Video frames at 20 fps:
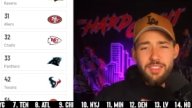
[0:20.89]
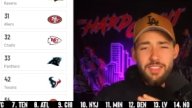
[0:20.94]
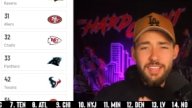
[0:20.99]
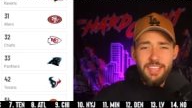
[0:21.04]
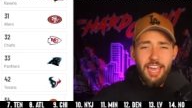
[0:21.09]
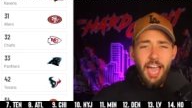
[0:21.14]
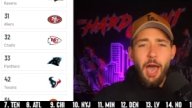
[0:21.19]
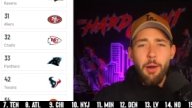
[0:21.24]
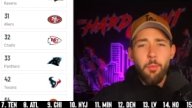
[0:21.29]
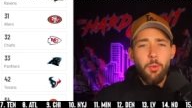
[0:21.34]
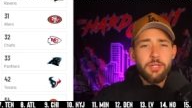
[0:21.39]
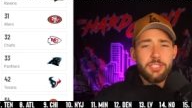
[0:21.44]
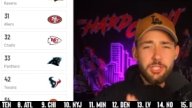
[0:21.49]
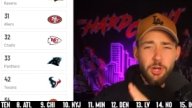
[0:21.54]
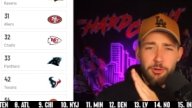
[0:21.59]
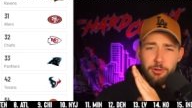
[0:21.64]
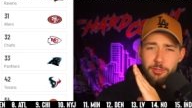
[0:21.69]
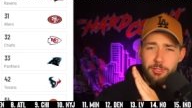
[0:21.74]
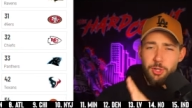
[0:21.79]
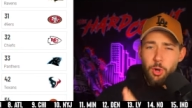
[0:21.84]
The Cowboys
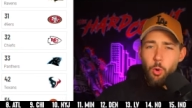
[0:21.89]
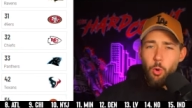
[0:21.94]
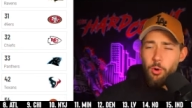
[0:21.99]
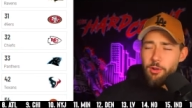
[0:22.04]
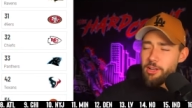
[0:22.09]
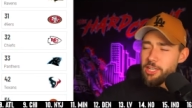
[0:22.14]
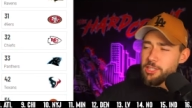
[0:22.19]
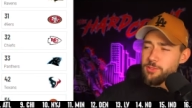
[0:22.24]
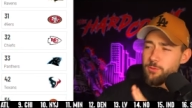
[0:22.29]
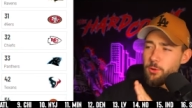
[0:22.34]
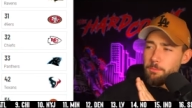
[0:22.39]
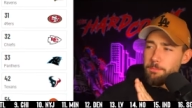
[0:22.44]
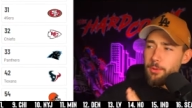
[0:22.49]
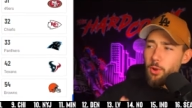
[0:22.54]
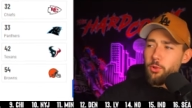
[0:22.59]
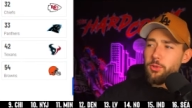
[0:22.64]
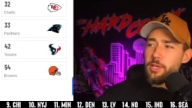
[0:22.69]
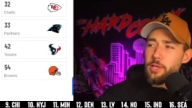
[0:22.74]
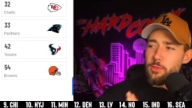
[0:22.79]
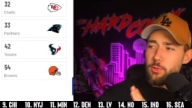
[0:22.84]
are notorious for
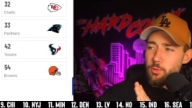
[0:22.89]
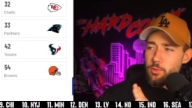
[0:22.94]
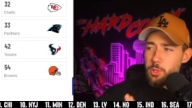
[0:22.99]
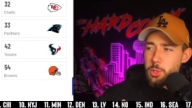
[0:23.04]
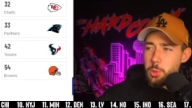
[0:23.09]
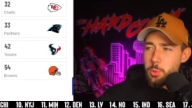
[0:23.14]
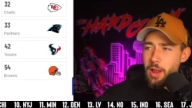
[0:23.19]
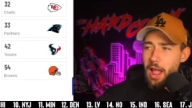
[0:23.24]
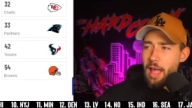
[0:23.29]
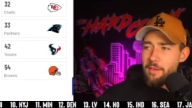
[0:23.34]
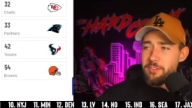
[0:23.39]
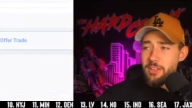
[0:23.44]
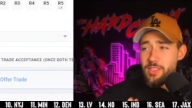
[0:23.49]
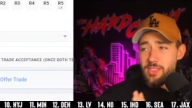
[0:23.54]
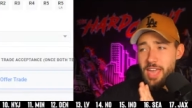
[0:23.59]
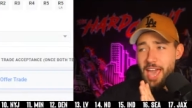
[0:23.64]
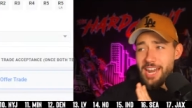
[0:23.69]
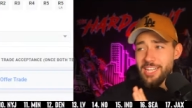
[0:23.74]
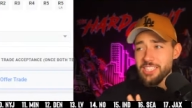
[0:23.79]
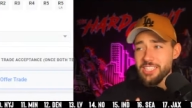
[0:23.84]
building through the draft, and
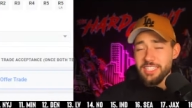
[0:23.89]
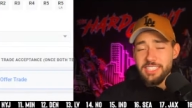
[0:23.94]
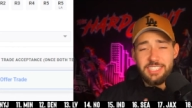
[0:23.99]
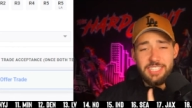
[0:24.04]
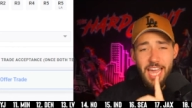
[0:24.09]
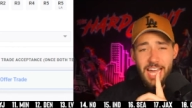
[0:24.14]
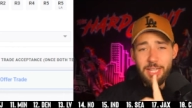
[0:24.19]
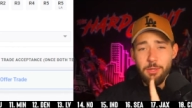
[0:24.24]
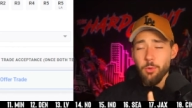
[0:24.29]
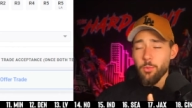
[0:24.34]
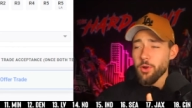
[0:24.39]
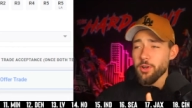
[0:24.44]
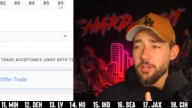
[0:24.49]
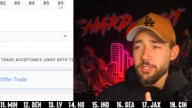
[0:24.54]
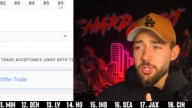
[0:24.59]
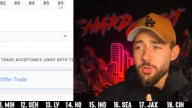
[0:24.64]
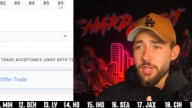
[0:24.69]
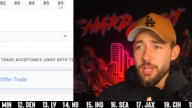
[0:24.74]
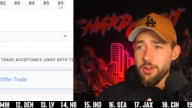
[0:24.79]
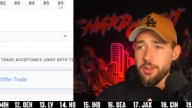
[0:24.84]
that is exactly what we're going
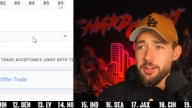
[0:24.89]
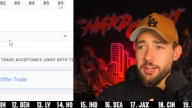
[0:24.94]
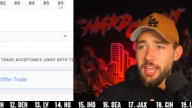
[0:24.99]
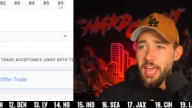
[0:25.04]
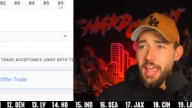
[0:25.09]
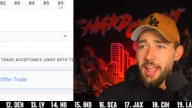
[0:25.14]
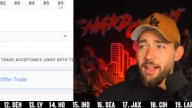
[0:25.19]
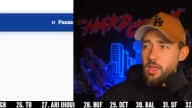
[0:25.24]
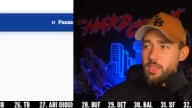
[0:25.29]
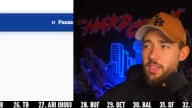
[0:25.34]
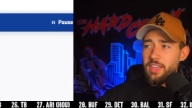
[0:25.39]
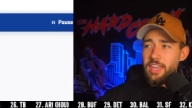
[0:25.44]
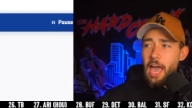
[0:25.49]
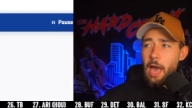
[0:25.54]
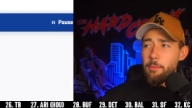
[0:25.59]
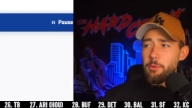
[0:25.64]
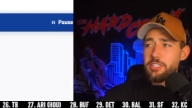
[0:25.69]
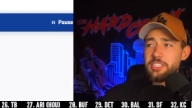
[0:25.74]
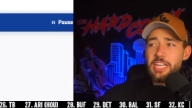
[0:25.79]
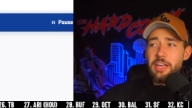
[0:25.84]
to do here today. The
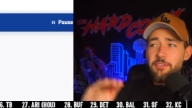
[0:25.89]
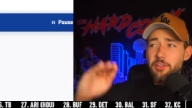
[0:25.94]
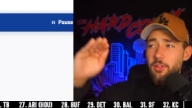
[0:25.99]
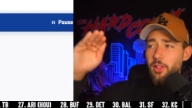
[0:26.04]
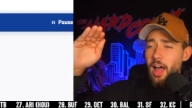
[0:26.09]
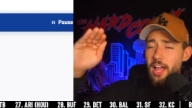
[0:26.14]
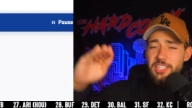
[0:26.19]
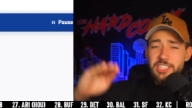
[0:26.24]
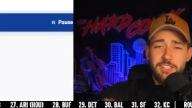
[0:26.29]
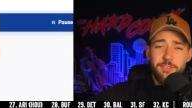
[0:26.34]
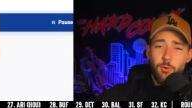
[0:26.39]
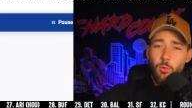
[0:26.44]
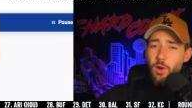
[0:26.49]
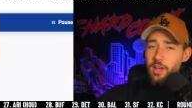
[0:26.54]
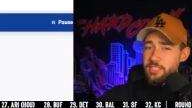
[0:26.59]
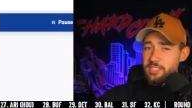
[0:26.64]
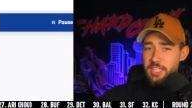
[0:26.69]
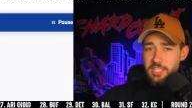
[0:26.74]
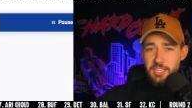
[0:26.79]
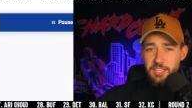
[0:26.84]
Cowboys have a lot of different
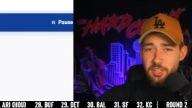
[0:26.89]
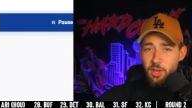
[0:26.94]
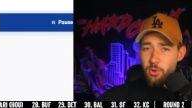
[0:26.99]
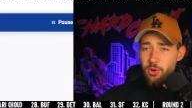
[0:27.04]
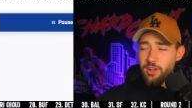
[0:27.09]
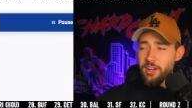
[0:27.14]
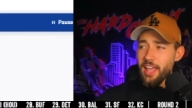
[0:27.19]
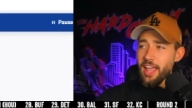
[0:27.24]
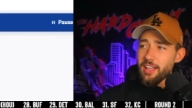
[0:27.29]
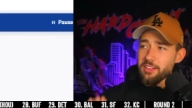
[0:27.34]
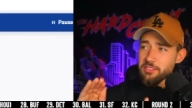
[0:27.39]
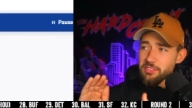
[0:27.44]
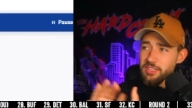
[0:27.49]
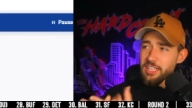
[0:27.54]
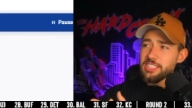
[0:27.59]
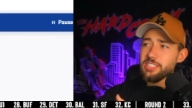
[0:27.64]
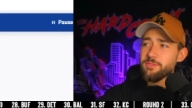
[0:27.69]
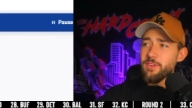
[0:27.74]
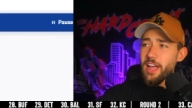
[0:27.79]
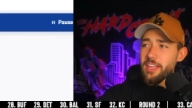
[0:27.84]
ways they can go today.
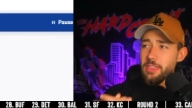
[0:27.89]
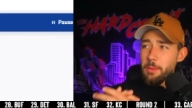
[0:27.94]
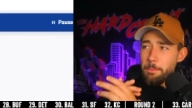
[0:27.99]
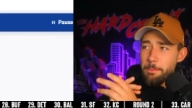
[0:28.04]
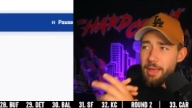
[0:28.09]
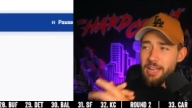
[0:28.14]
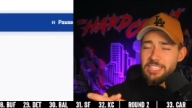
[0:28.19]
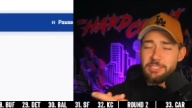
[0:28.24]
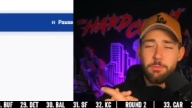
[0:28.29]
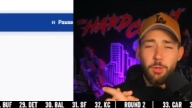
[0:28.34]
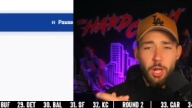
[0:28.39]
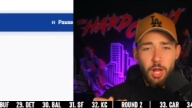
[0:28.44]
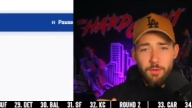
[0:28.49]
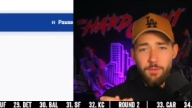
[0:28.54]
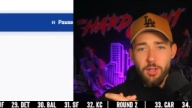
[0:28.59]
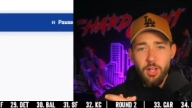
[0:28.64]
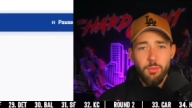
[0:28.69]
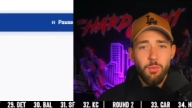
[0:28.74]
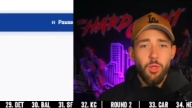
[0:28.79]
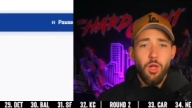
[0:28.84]
Let's find the best player
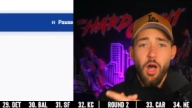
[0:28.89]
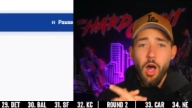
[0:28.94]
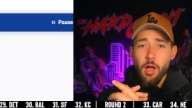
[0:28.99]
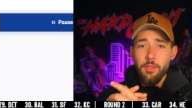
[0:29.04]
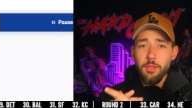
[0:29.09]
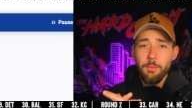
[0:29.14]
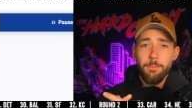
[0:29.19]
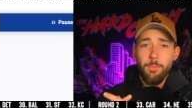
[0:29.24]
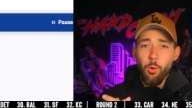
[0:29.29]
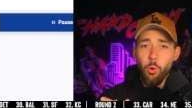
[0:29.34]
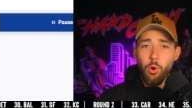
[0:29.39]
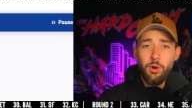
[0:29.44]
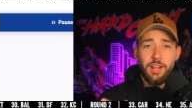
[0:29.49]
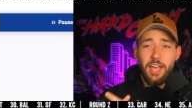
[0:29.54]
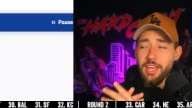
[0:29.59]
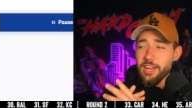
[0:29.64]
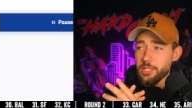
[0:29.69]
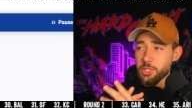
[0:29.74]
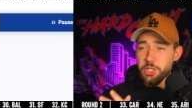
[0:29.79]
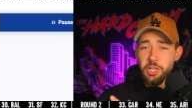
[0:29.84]
available on the board
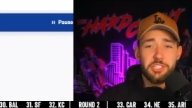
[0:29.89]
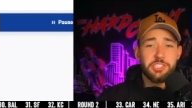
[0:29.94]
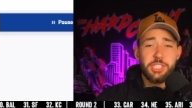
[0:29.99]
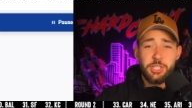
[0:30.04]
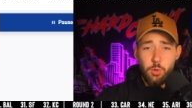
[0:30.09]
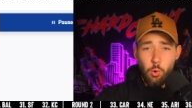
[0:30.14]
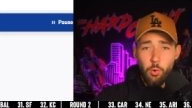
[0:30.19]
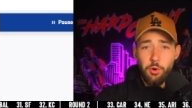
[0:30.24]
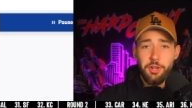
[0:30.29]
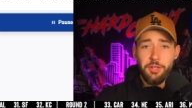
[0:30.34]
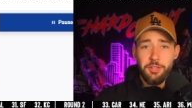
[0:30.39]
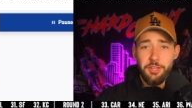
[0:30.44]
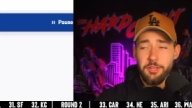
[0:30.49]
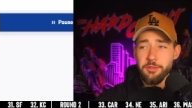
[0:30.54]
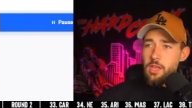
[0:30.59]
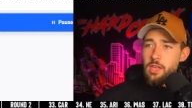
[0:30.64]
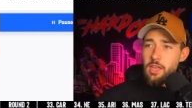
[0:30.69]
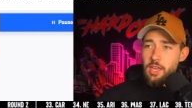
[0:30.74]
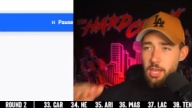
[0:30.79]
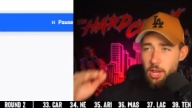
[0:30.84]
and adjust accordingly.
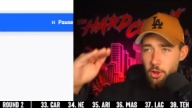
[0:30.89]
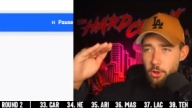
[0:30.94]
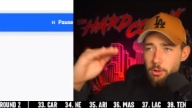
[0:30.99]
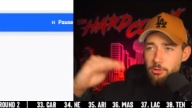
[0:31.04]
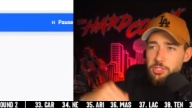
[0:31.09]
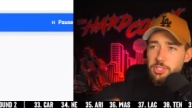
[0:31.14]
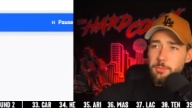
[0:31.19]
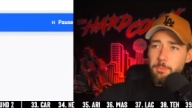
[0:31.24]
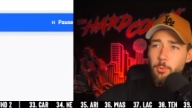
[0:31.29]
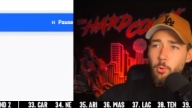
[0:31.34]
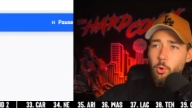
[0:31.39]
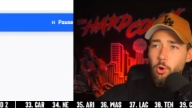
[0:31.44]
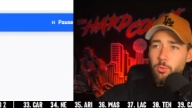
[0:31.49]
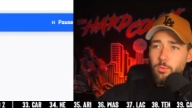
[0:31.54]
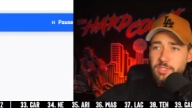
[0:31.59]
Here goes the board.